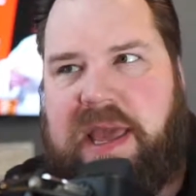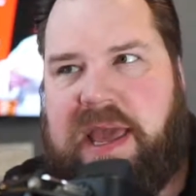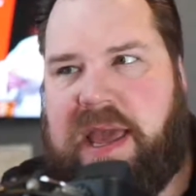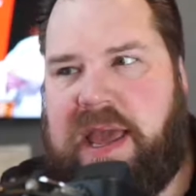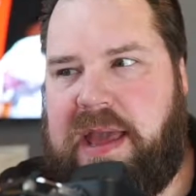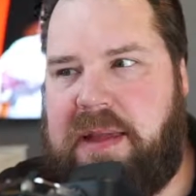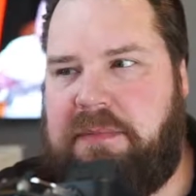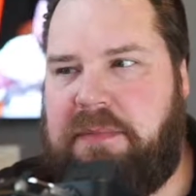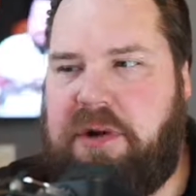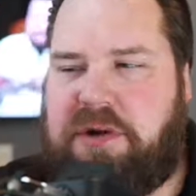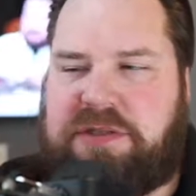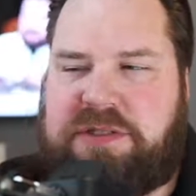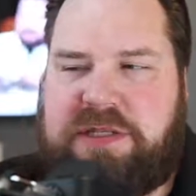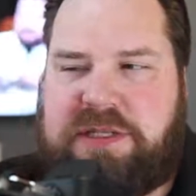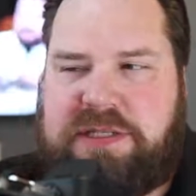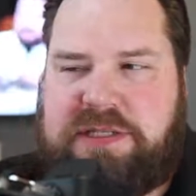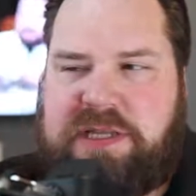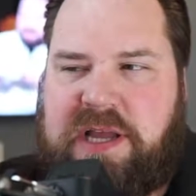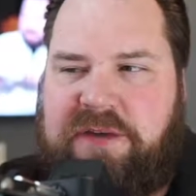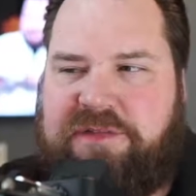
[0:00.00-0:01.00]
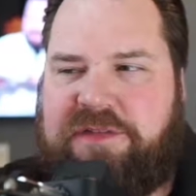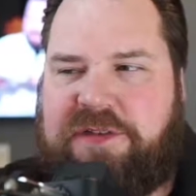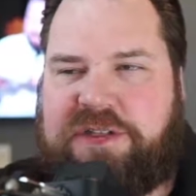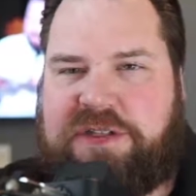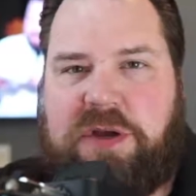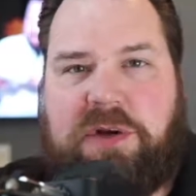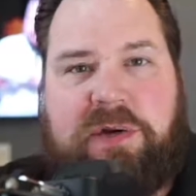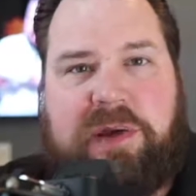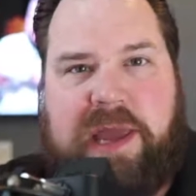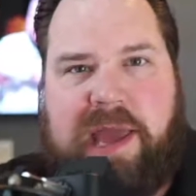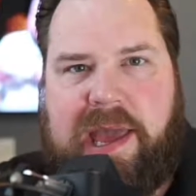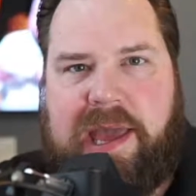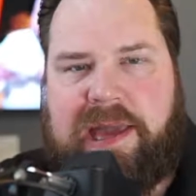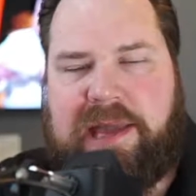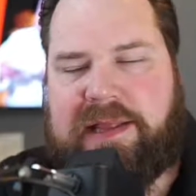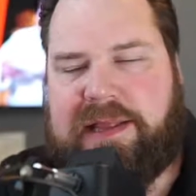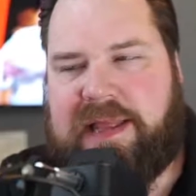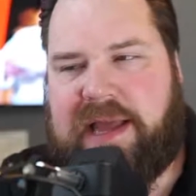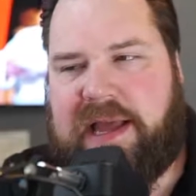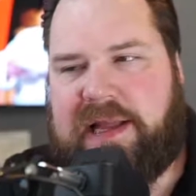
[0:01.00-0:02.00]
And most of the stuff is okay
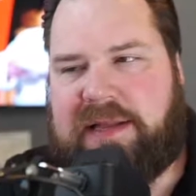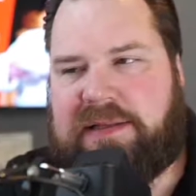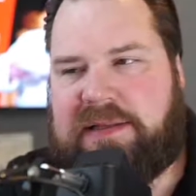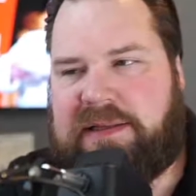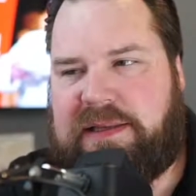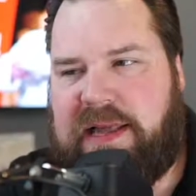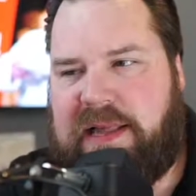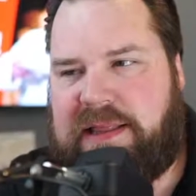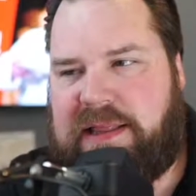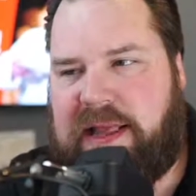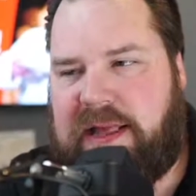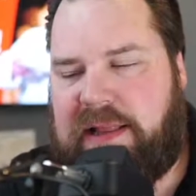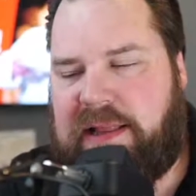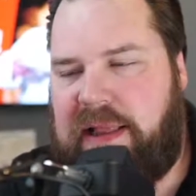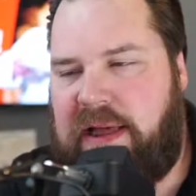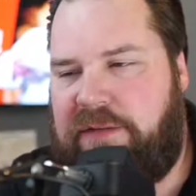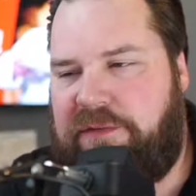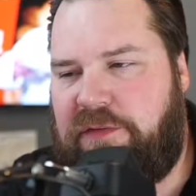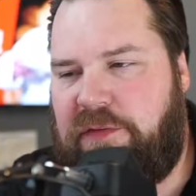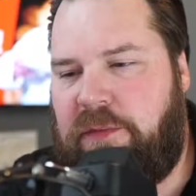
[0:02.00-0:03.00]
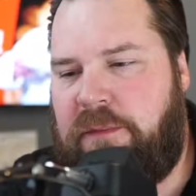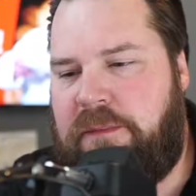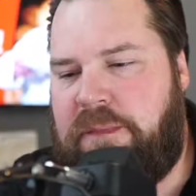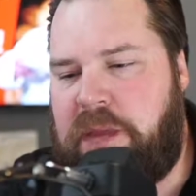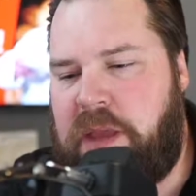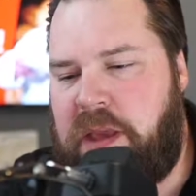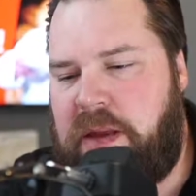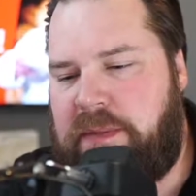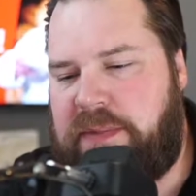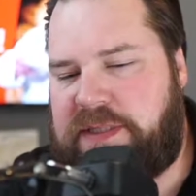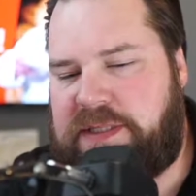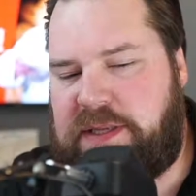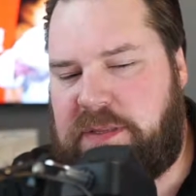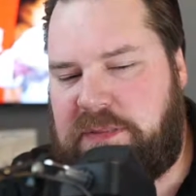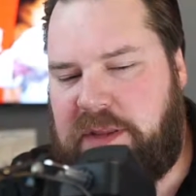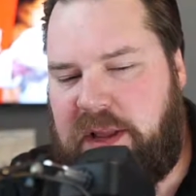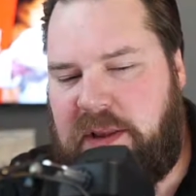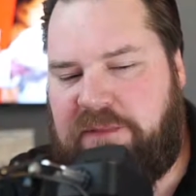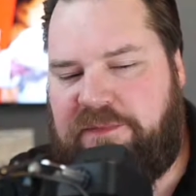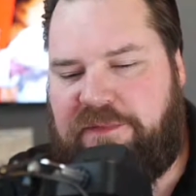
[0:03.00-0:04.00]
at that level. But
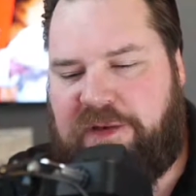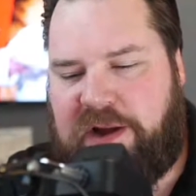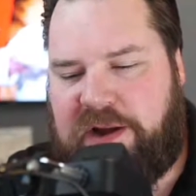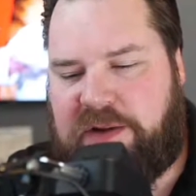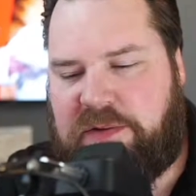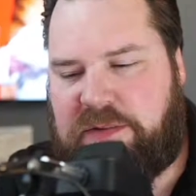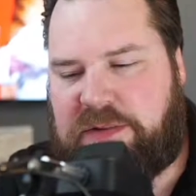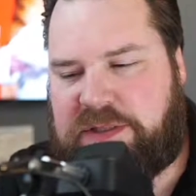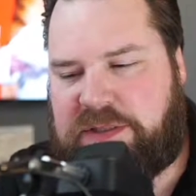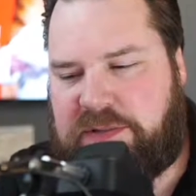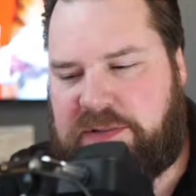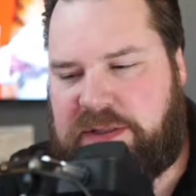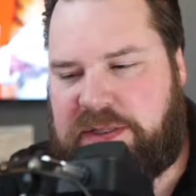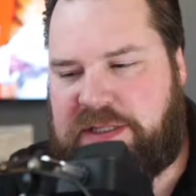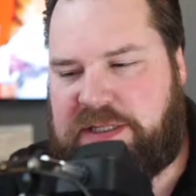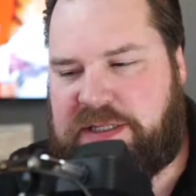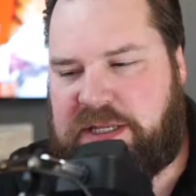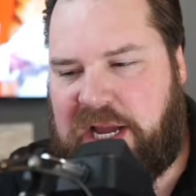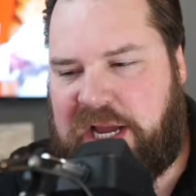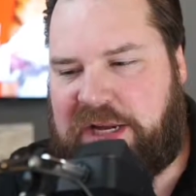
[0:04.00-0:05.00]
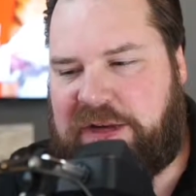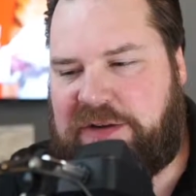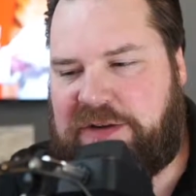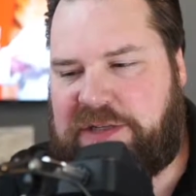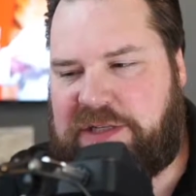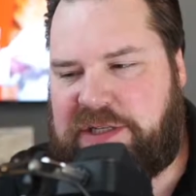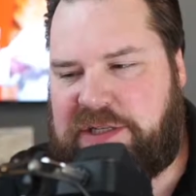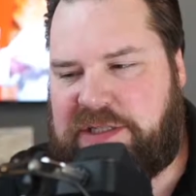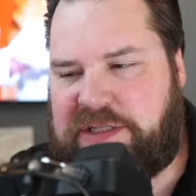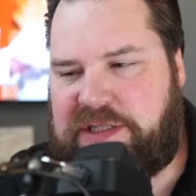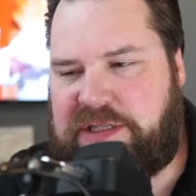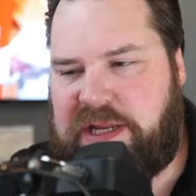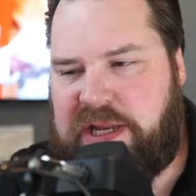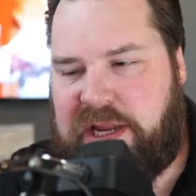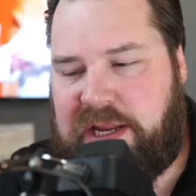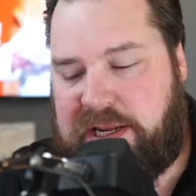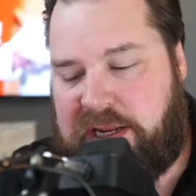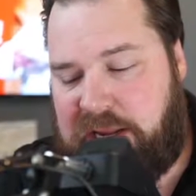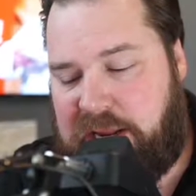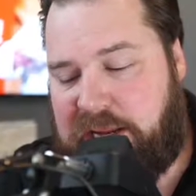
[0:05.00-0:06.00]
something I'm finding with some of these ciders is,
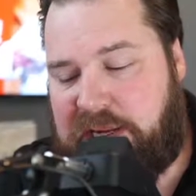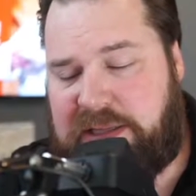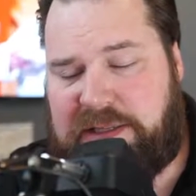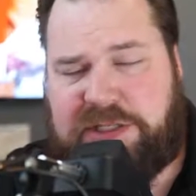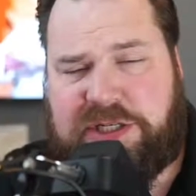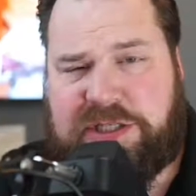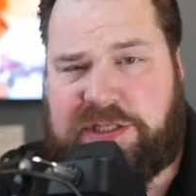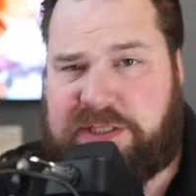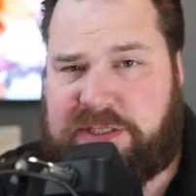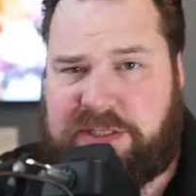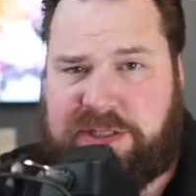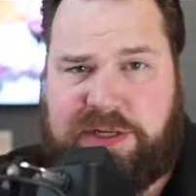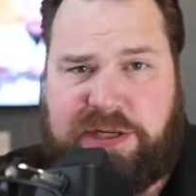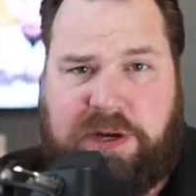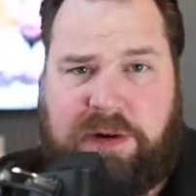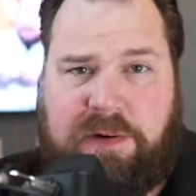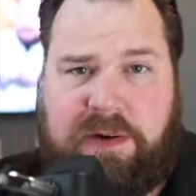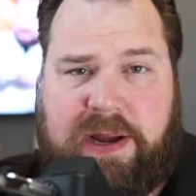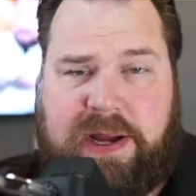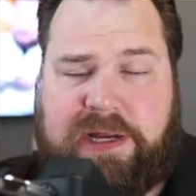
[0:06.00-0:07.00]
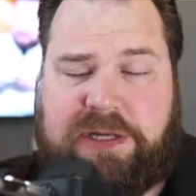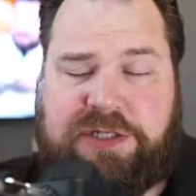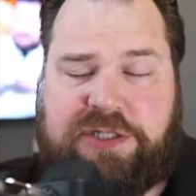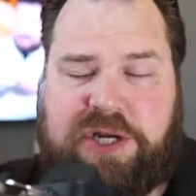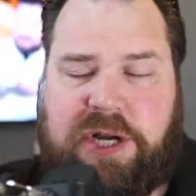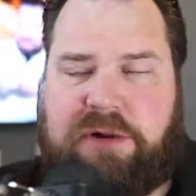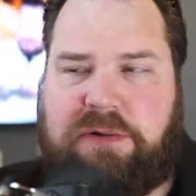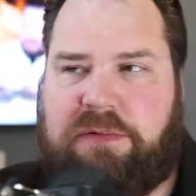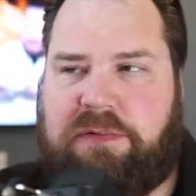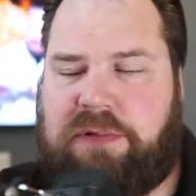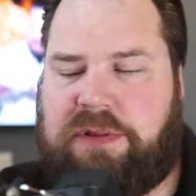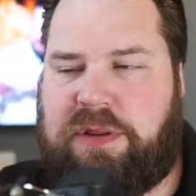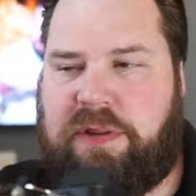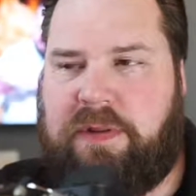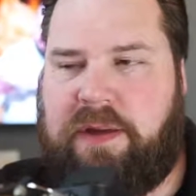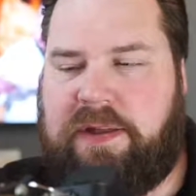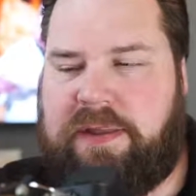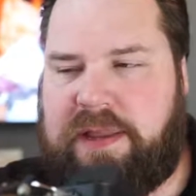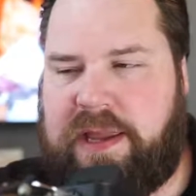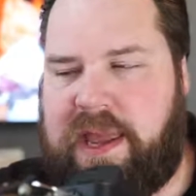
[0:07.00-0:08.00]
and just Keurig in general with a
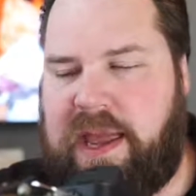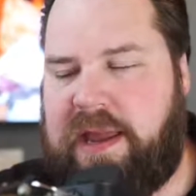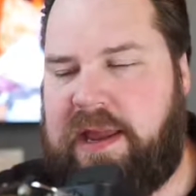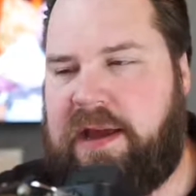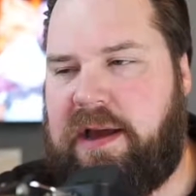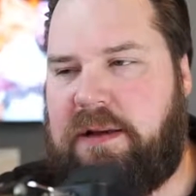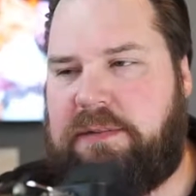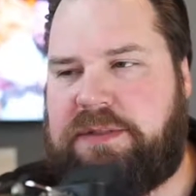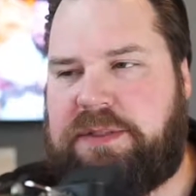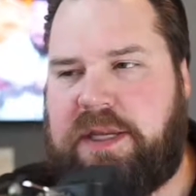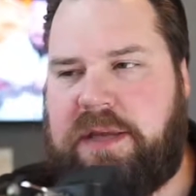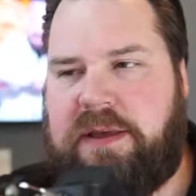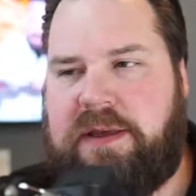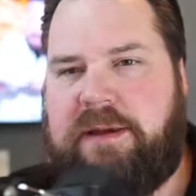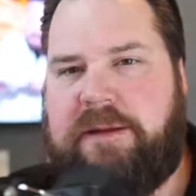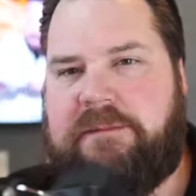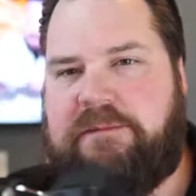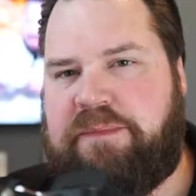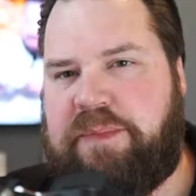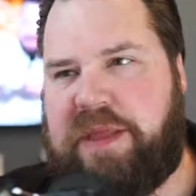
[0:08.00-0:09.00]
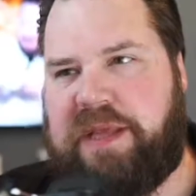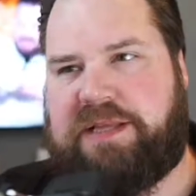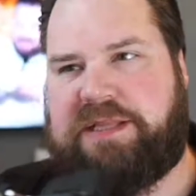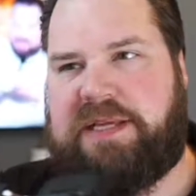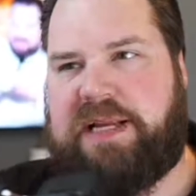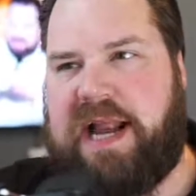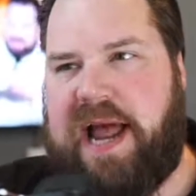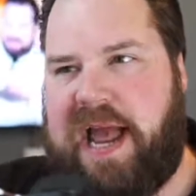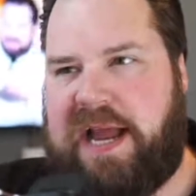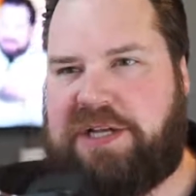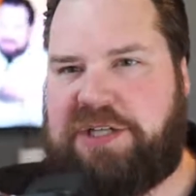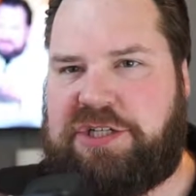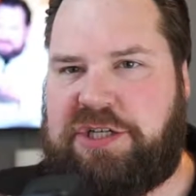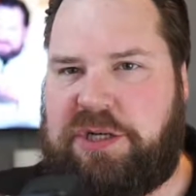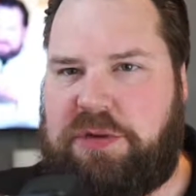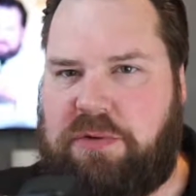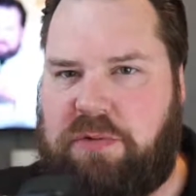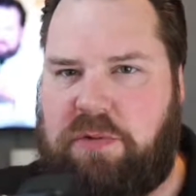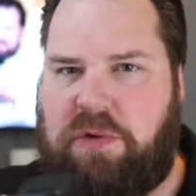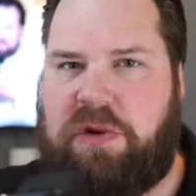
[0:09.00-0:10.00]
lot of the K-Cups, is it
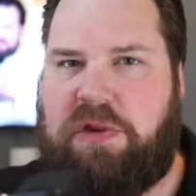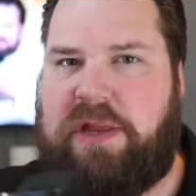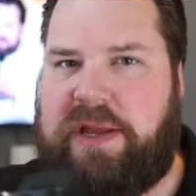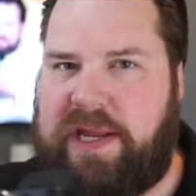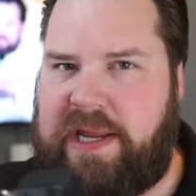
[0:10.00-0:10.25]
actually really